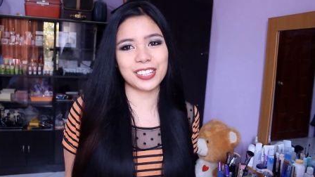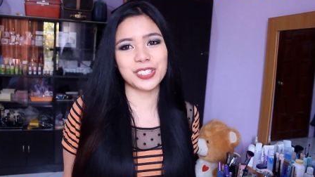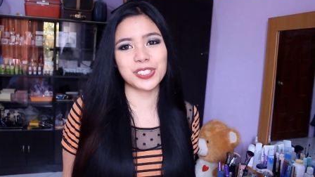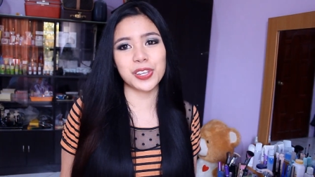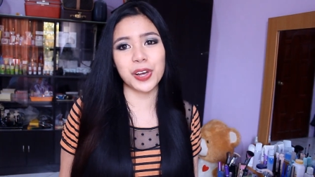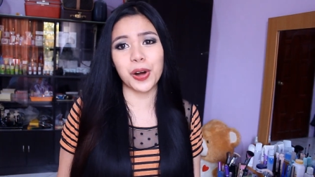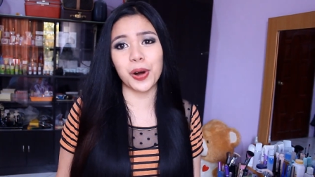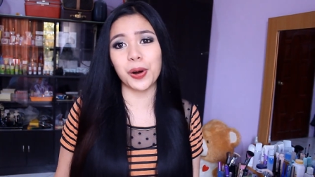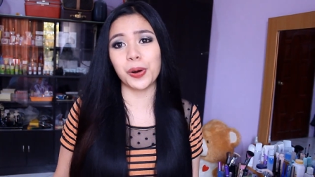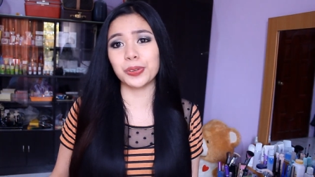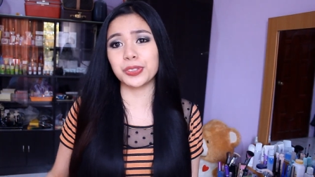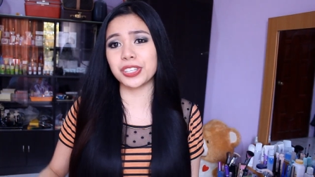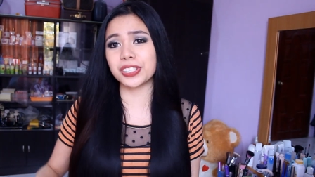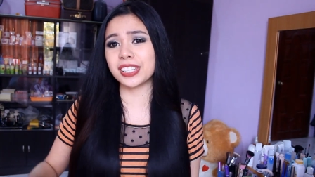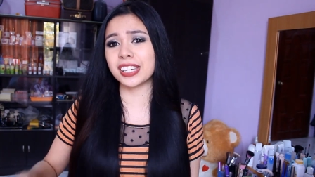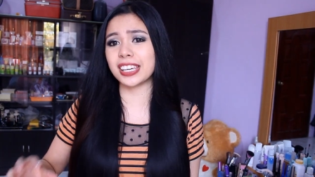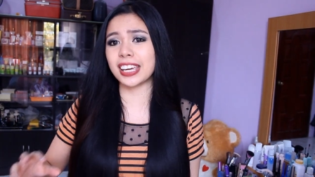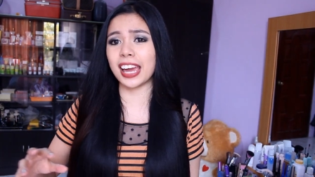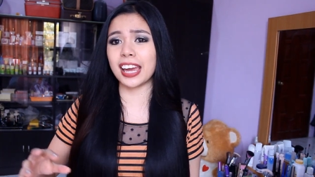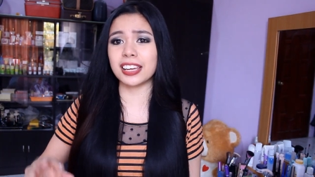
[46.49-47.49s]
So
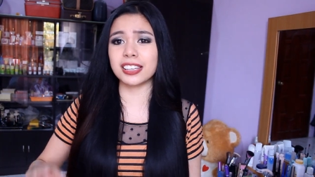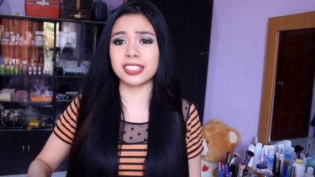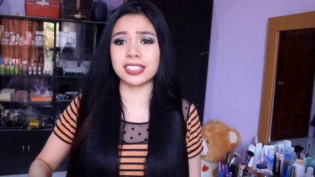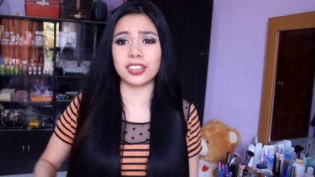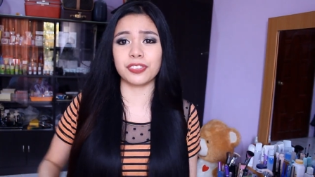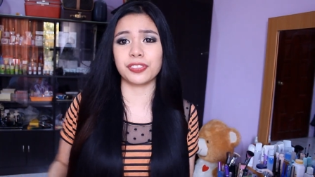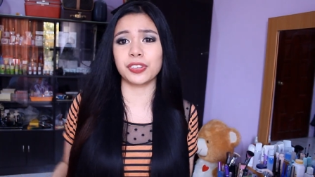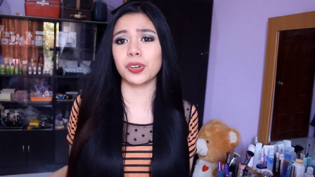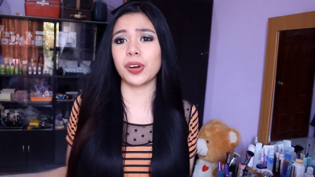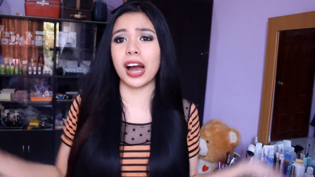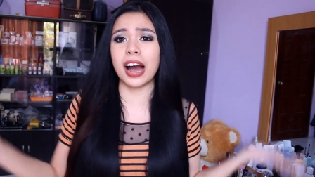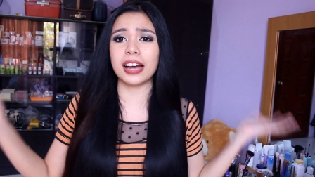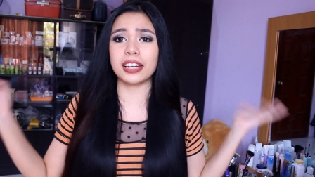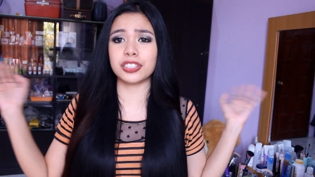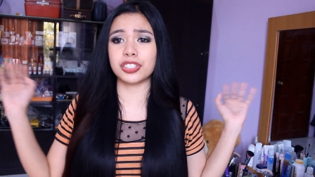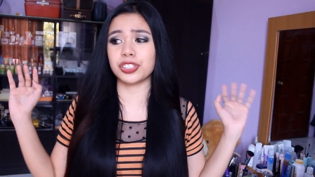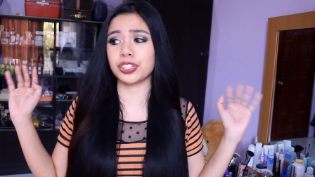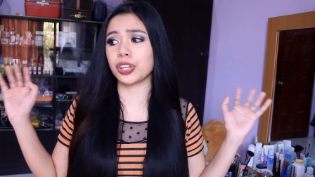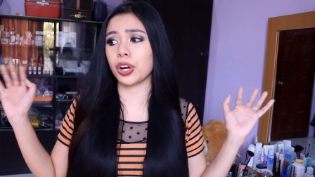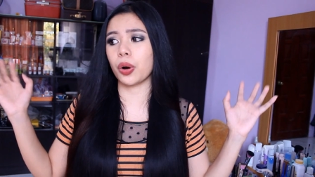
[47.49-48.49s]
just in case if you
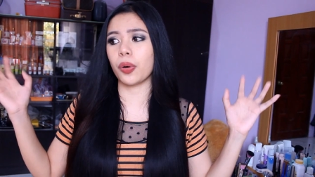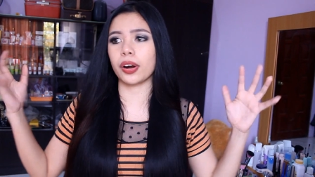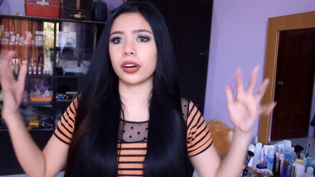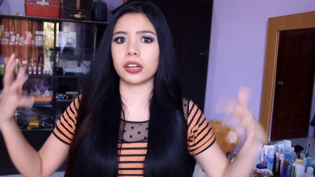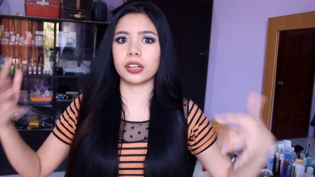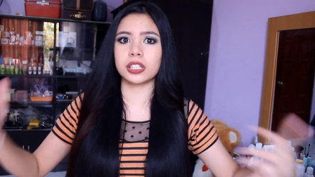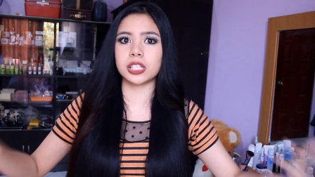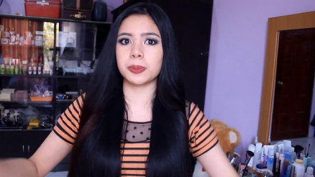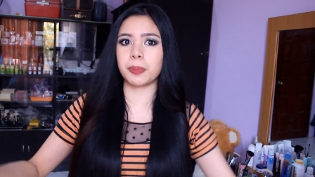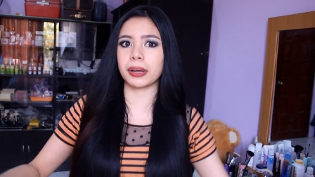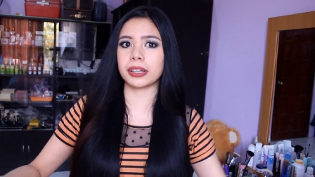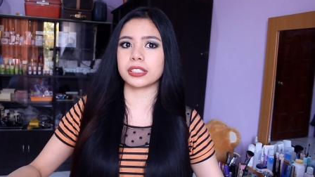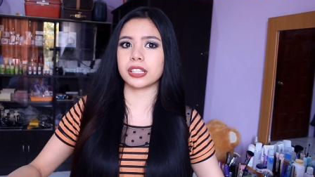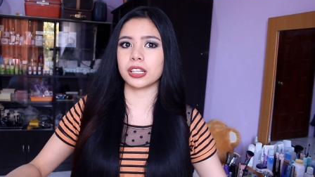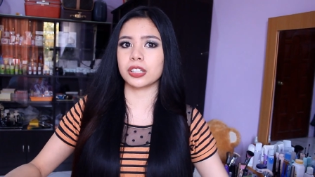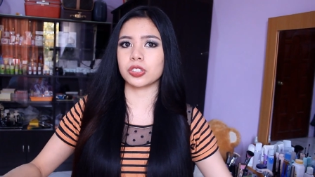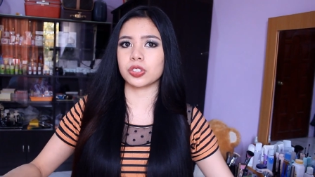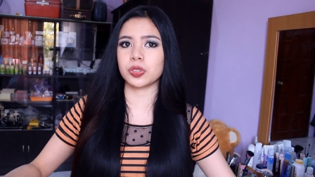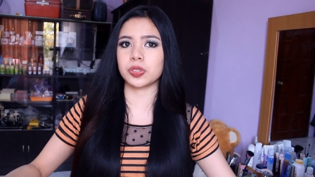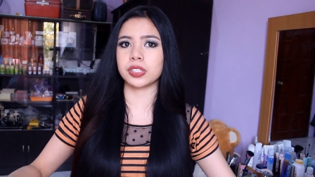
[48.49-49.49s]
guys, you know, are
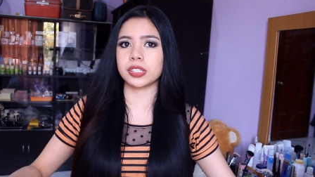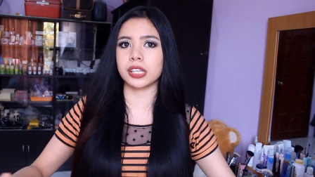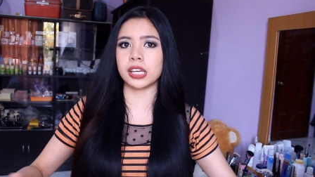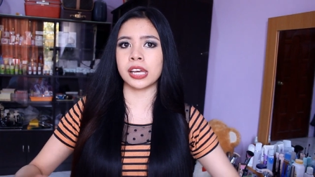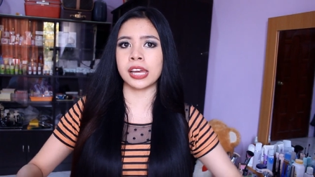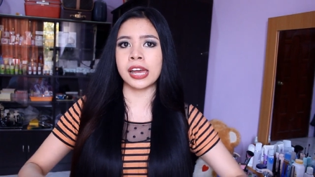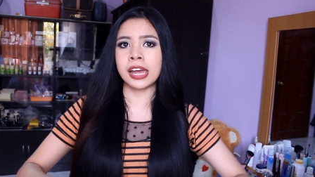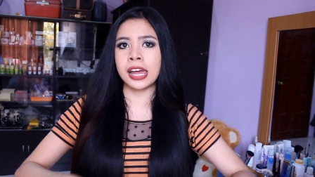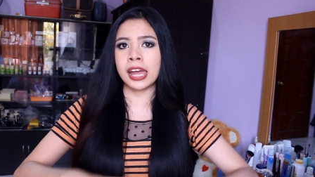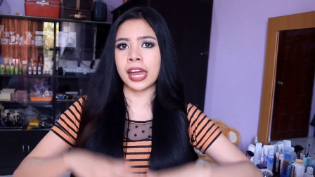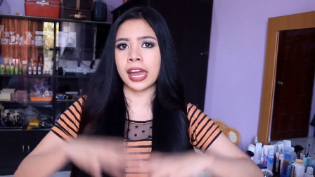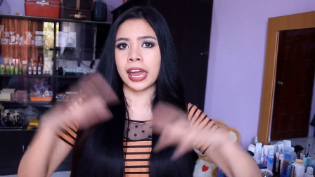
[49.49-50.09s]
expecting to see